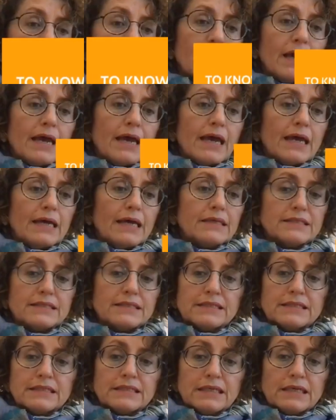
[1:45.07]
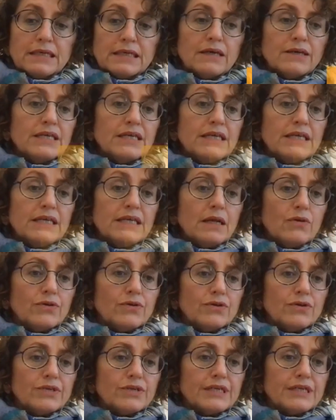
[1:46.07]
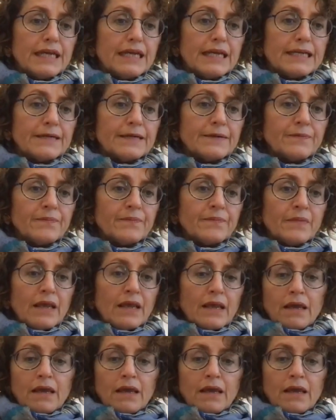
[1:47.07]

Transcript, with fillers: same as e-learning.